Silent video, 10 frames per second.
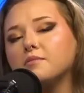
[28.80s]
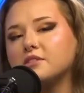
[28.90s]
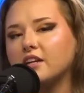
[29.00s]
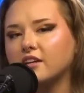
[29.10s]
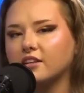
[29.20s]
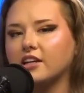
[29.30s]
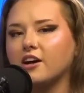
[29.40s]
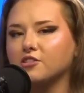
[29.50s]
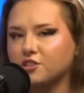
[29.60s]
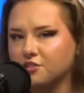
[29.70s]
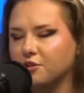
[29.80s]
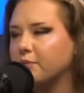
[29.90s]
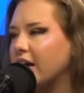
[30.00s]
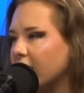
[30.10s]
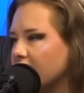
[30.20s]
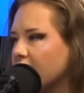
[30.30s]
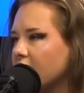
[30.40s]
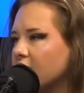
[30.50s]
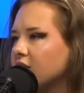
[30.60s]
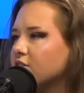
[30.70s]
staying on the couch because her back.
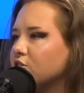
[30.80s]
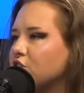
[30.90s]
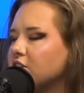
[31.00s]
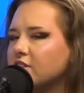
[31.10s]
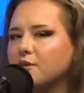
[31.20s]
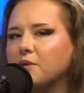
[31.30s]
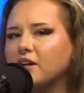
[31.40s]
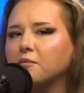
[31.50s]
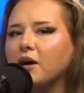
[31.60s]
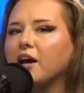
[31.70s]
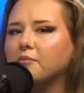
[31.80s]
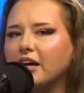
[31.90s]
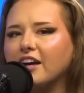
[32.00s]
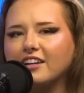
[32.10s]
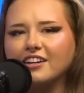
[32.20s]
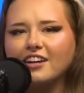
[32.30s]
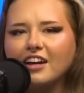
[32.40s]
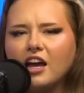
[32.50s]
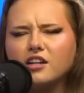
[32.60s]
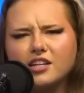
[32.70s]
So she's sleeping in my bed
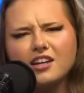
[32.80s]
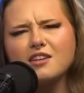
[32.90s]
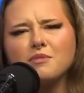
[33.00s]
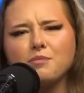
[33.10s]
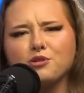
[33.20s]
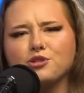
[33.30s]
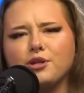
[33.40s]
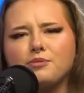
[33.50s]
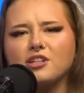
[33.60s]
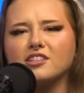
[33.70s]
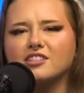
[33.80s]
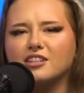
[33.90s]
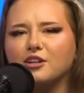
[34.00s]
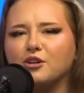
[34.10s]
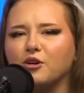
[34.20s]
and taking my prescriptions too.